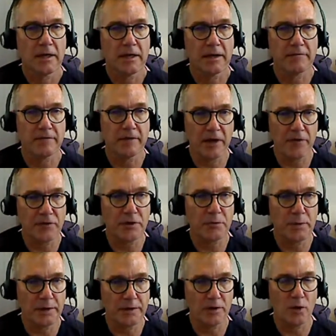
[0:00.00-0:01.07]
vary
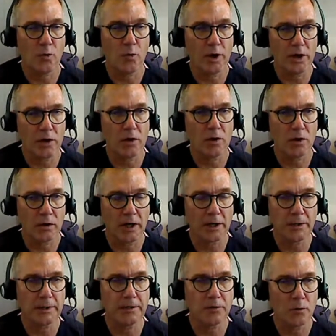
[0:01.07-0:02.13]
depending on where you are
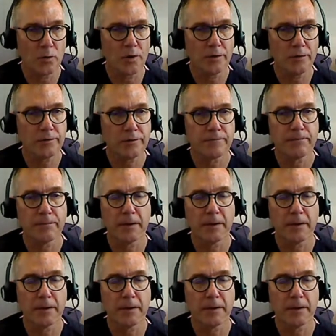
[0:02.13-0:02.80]
going in the world.